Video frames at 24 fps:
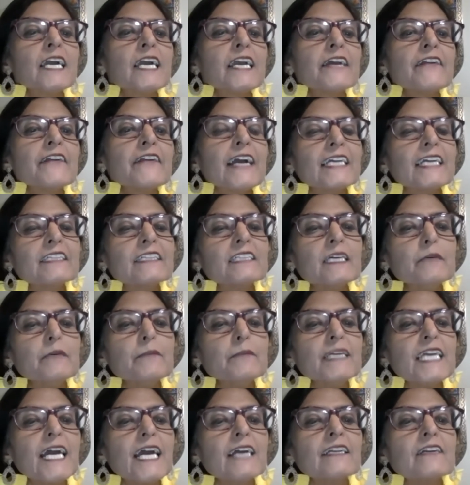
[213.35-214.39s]
Her
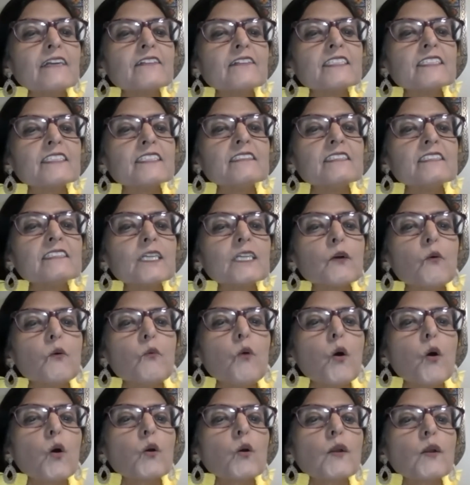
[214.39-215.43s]
academic and artistic
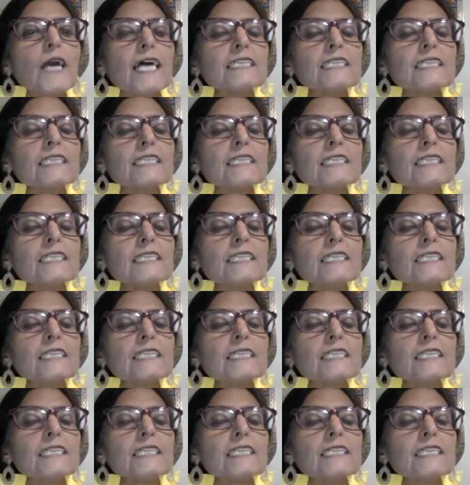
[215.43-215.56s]
work